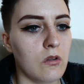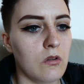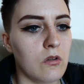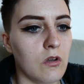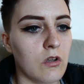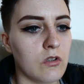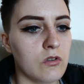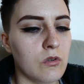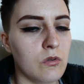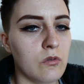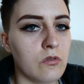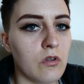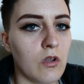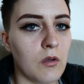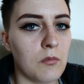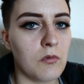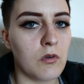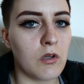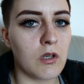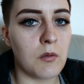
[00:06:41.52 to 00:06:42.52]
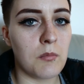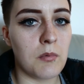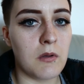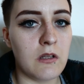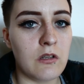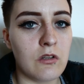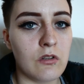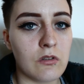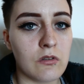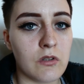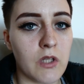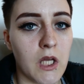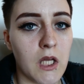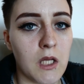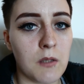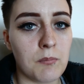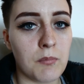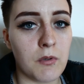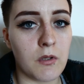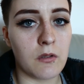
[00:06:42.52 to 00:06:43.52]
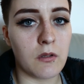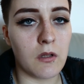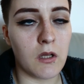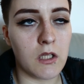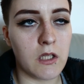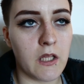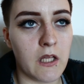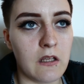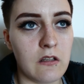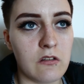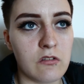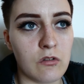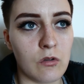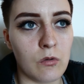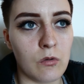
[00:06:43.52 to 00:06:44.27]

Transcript: God knows how I'm going to be doing that, but I'll let you